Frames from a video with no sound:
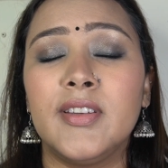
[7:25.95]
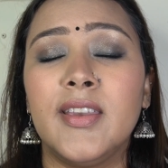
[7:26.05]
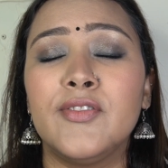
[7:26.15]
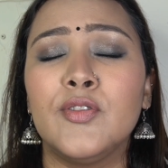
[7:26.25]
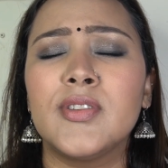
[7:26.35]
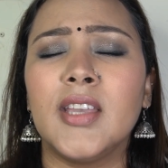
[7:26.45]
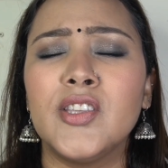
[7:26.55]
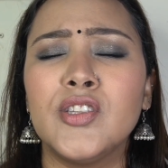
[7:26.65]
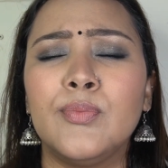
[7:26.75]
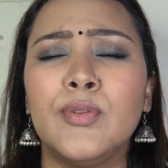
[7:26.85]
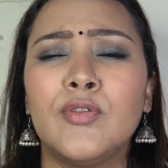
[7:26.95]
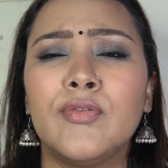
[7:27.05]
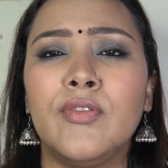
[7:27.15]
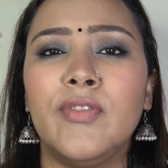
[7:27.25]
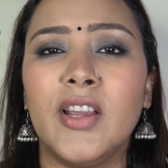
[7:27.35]
It gives you such a
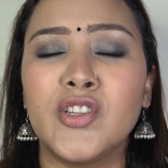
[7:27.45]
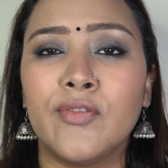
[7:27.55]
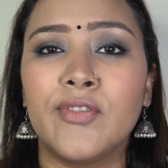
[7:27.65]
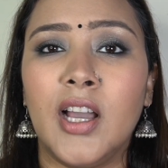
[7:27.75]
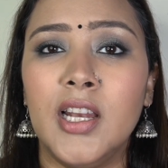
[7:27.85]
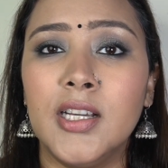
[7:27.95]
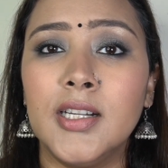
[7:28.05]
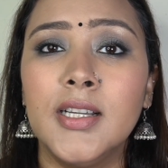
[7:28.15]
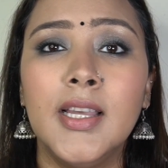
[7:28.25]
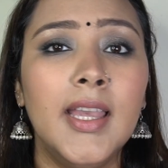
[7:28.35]
beautiful flush of color,